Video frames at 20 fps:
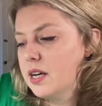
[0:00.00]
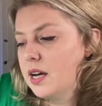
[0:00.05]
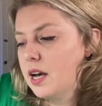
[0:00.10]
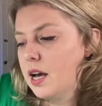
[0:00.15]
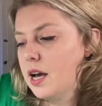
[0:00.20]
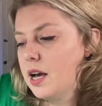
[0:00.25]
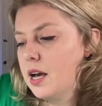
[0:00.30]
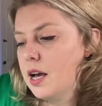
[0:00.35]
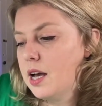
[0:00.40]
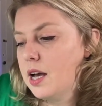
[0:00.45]

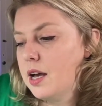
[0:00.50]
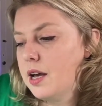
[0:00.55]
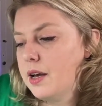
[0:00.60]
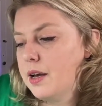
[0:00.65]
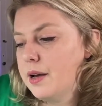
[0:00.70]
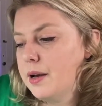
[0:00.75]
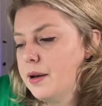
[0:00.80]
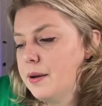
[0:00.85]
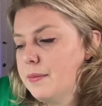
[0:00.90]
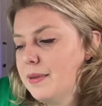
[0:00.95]

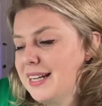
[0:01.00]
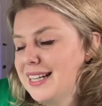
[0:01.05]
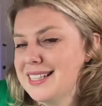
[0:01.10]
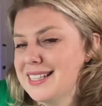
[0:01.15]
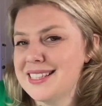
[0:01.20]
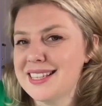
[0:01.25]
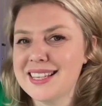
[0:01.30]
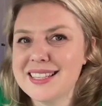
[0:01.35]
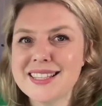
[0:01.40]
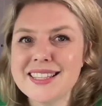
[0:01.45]
And it
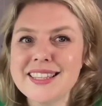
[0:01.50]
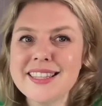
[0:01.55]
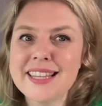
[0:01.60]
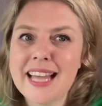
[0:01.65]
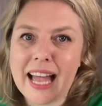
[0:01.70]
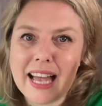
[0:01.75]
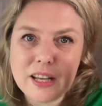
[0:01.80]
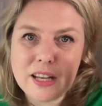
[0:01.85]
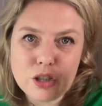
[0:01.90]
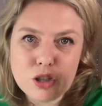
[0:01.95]
says
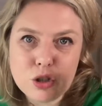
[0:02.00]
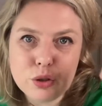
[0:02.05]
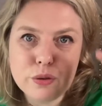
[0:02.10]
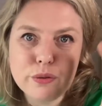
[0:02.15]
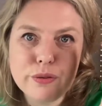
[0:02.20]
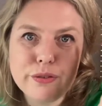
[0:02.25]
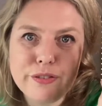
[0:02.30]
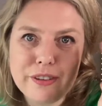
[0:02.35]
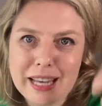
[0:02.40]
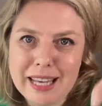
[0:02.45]
natural
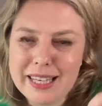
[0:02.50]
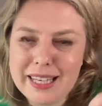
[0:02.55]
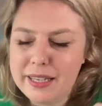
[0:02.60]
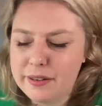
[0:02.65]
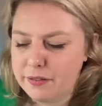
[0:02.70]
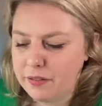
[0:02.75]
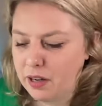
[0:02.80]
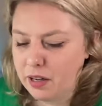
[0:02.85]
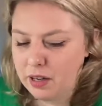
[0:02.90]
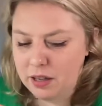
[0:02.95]

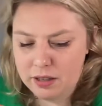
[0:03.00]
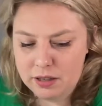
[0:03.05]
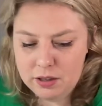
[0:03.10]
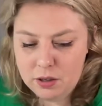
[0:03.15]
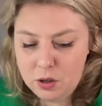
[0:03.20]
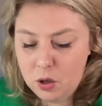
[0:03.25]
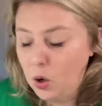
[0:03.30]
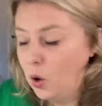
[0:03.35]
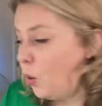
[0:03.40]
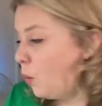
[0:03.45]
flavour,
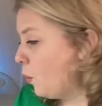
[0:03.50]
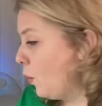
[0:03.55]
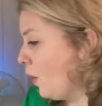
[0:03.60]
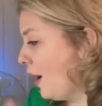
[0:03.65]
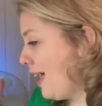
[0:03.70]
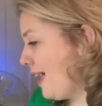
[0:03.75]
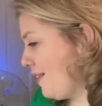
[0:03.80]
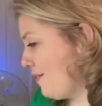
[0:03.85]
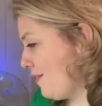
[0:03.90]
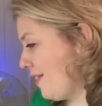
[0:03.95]

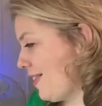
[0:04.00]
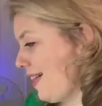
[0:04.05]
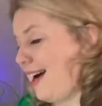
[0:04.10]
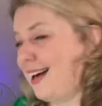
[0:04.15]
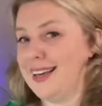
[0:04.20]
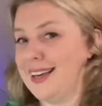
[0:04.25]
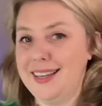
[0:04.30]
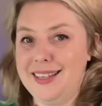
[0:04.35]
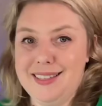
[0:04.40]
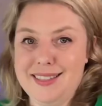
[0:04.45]
whatever
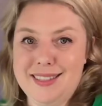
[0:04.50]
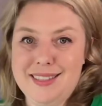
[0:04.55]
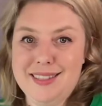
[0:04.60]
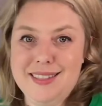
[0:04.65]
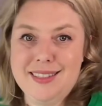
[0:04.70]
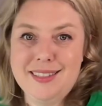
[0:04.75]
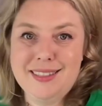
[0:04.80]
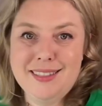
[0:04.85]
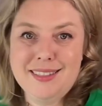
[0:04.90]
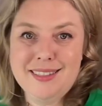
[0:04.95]
that
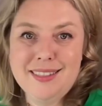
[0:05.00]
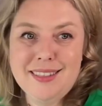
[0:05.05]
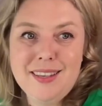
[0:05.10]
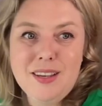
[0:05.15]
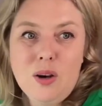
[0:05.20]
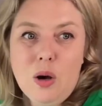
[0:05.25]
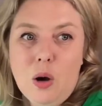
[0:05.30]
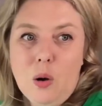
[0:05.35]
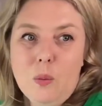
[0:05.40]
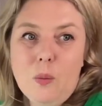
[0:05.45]
is.
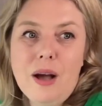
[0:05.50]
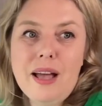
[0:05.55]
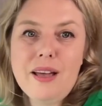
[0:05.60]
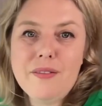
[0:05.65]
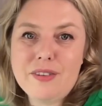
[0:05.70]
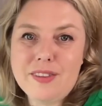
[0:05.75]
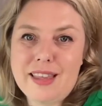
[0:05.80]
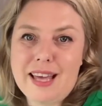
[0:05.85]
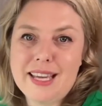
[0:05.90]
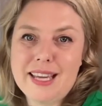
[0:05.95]

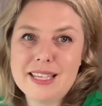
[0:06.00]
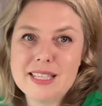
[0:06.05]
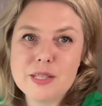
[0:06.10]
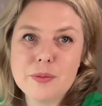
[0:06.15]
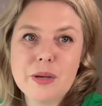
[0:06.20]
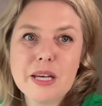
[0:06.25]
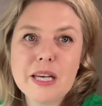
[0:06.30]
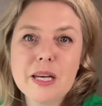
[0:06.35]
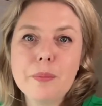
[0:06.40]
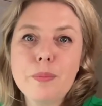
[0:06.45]
Whatever that is. So
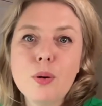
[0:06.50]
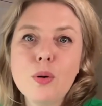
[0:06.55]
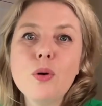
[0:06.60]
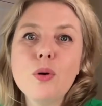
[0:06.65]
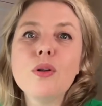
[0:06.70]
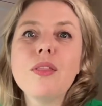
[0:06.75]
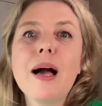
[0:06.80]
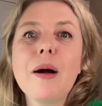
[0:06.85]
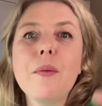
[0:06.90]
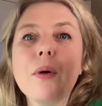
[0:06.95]
we're going to
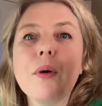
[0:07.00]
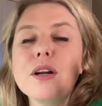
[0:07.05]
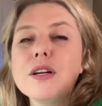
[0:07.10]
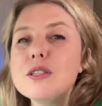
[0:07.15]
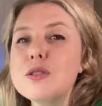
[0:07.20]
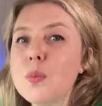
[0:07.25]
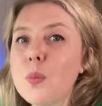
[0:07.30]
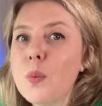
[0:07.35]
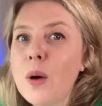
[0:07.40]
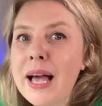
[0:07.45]
pour that one
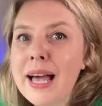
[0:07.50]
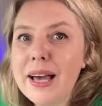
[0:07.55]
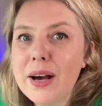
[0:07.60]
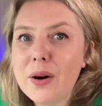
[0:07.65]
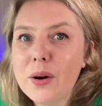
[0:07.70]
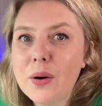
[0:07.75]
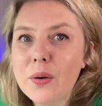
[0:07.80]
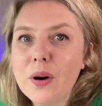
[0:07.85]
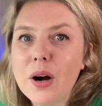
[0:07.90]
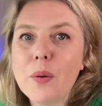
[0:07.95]
as
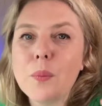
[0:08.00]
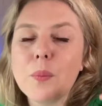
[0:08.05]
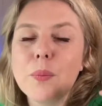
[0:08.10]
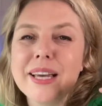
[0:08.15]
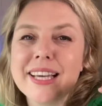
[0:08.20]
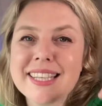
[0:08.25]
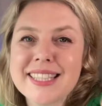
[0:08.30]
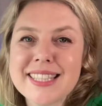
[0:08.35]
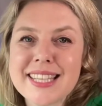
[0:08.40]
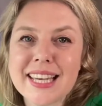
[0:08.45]
well, and we
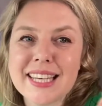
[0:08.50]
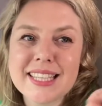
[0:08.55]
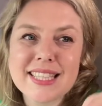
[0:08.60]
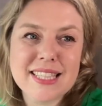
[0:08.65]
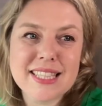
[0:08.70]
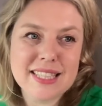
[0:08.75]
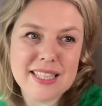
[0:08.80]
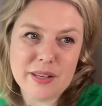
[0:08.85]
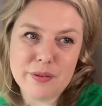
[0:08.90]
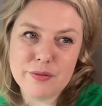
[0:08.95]
can taste
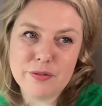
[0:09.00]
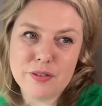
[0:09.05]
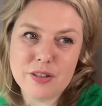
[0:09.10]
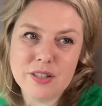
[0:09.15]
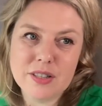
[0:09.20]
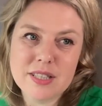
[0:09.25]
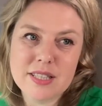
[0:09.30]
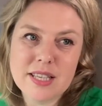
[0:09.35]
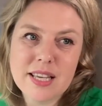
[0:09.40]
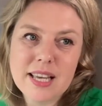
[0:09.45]
the
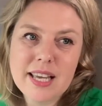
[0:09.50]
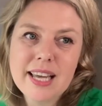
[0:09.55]
difference.